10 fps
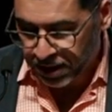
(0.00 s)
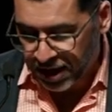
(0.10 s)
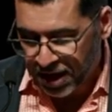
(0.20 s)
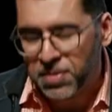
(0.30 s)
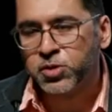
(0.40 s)

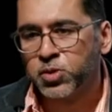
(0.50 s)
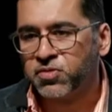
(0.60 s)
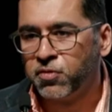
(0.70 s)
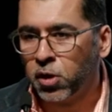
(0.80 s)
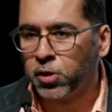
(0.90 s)
And this was
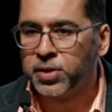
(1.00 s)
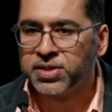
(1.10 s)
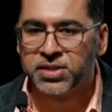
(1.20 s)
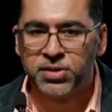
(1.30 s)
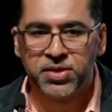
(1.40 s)
following a
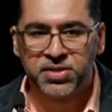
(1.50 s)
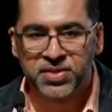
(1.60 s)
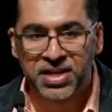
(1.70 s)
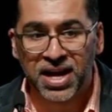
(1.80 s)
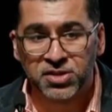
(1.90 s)
series of
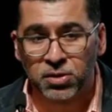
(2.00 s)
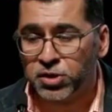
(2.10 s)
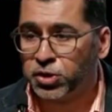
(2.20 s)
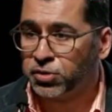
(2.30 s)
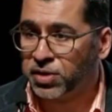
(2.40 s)
attacks on
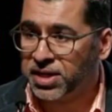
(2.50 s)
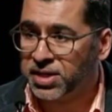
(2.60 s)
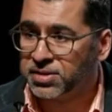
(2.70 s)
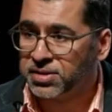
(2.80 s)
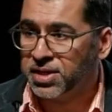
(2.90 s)

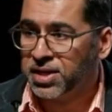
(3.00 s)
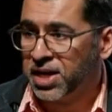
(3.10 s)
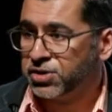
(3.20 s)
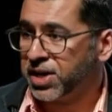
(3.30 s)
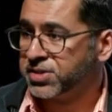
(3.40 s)
trains,
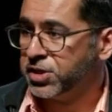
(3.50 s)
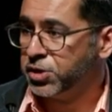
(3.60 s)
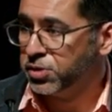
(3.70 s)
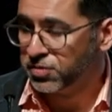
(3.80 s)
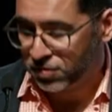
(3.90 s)
attacks at
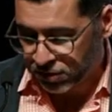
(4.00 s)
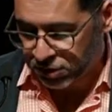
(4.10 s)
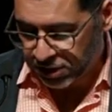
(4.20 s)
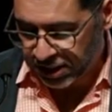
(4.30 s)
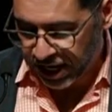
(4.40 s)

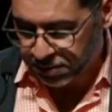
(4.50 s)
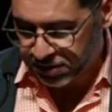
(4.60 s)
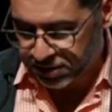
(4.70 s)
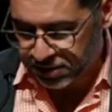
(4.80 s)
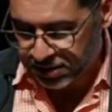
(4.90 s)
university
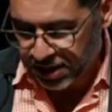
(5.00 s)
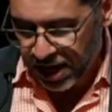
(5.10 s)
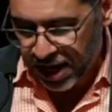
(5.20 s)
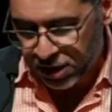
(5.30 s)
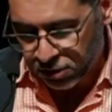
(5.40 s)
campuses,
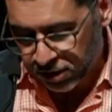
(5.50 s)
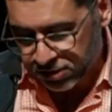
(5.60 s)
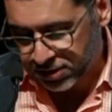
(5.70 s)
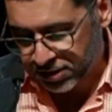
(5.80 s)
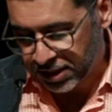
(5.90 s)
and across
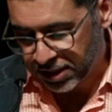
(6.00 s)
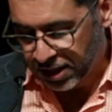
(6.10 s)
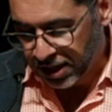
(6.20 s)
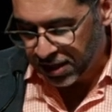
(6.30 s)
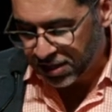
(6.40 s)
the city.
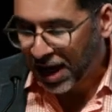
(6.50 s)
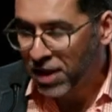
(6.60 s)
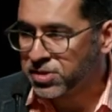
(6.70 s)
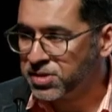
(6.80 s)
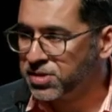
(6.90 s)

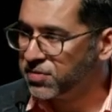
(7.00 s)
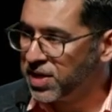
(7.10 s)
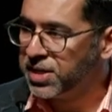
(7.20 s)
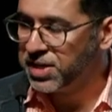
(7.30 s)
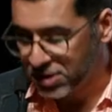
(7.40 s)
Thousands of
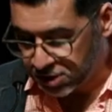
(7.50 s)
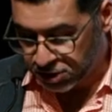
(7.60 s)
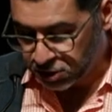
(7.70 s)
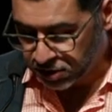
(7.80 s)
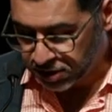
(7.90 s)
Indian
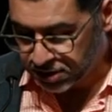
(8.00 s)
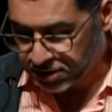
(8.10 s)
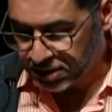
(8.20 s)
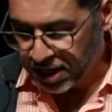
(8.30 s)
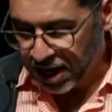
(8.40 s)
students
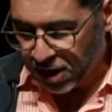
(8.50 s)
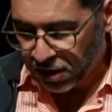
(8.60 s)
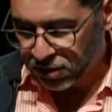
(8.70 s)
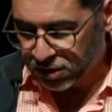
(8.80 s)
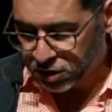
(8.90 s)
and
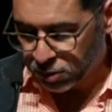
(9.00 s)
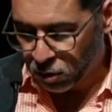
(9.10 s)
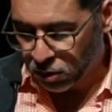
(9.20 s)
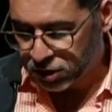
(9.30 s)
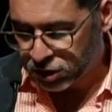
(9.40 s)
other
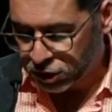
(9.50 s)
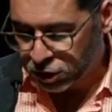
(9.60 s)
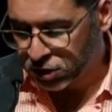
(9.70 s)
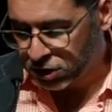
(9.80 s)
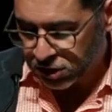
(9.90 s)
supporters
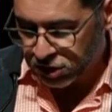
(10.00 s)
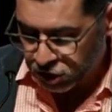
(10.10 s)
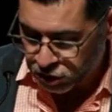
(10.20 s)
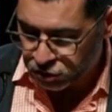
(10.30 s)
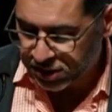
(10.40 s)
took to the
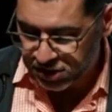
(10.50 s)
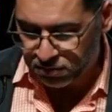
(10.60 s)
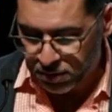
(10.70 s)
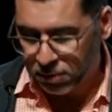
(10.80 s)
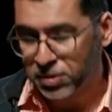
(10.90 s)
streets of
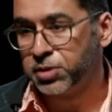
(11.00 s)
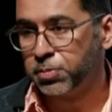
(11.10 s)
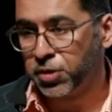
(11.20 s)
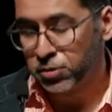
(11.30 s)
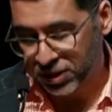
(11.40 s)
Melbourne to
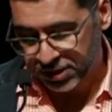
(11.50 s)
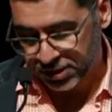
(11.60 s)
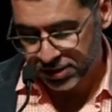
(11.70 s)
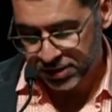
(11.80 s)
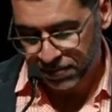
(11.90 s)

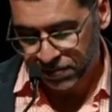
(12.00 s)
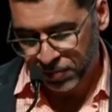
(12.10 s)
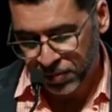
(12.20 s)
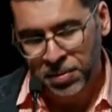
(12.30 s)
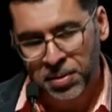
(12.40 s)
protest.
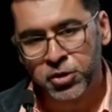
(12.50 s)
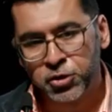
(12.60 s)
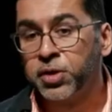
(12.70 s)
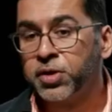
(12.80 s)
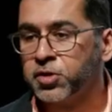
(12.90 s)

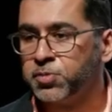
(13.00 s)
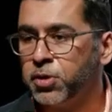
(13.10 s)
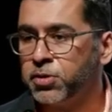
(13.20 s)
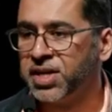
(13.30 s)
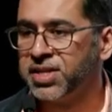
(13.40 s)
During those
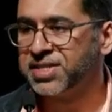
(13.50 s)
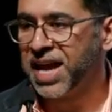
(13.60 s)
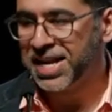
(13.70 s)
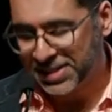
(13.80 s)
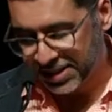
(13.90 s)
protests,
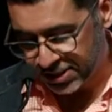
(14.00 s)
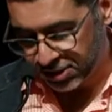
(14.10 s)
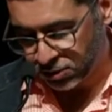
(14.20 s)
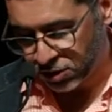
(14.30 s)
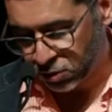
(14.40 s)
eighteen
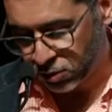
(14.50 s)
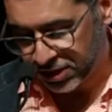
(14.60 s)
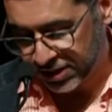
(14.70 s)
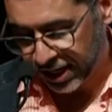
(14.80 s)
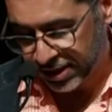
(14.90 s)
students were
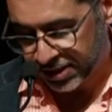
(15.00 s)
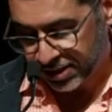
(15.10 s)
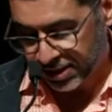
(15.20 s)
detained.